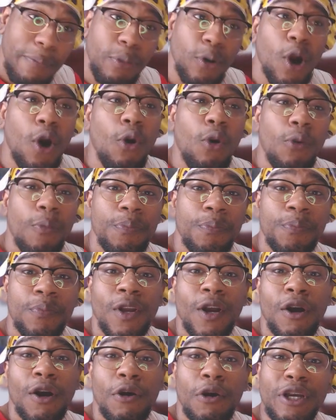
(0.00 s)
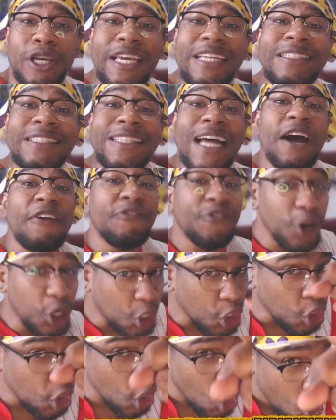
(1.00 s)
bro, he did that for
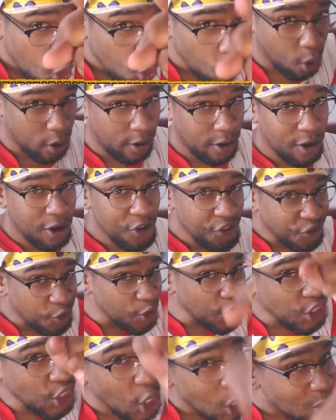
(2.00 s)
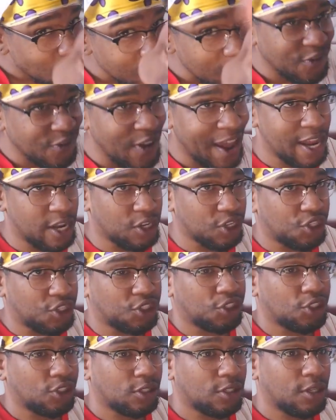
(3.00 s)
you. For your
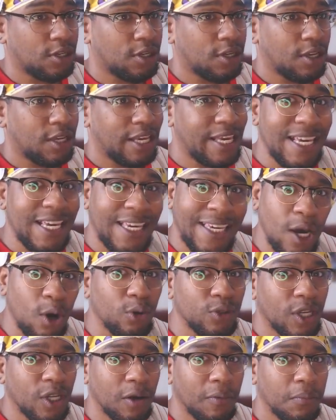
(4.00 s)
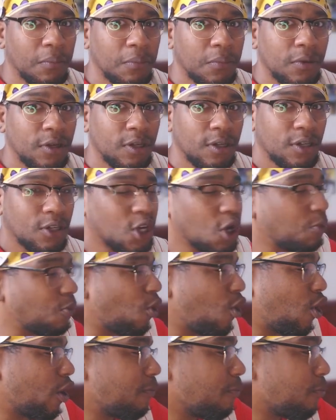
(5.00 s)
revenge. He killed him. Come on,